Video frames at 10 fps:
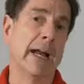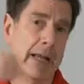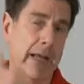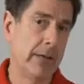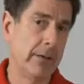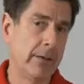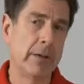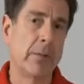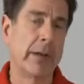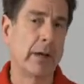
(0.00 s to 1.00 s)
Again,
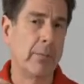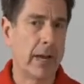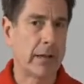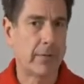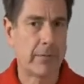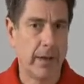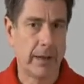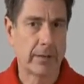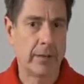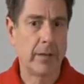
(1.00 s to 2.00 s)
we come back to the
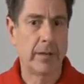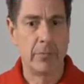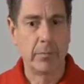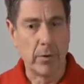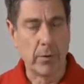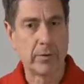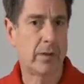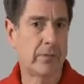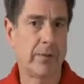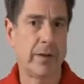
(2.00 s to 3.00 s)
fact that in
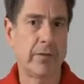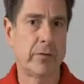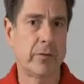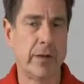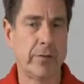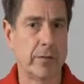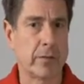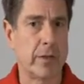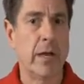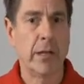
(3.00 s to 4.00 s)
most self-defense
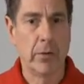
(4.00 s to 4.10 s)
situations,